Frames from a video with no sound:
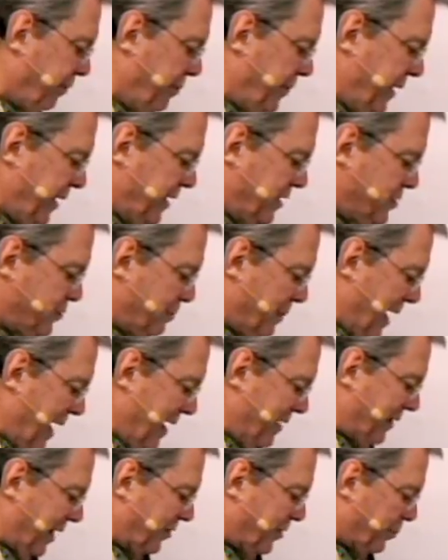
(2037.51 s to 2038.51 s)
men's
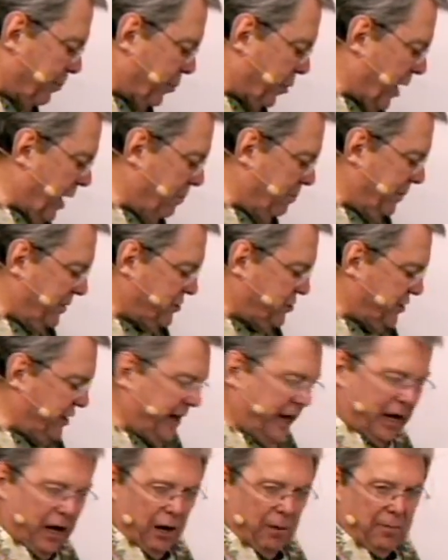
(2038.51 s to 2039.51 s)
mind that the problem is
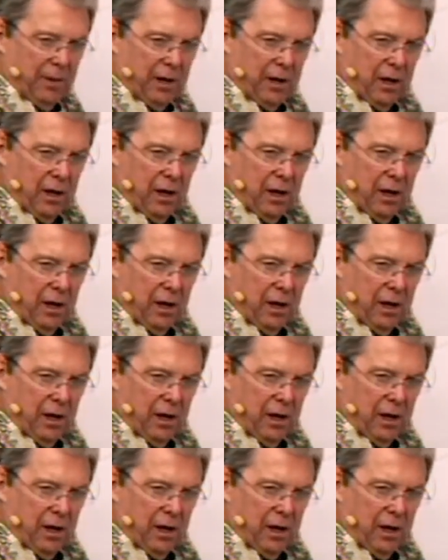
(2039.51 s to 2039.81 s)
them,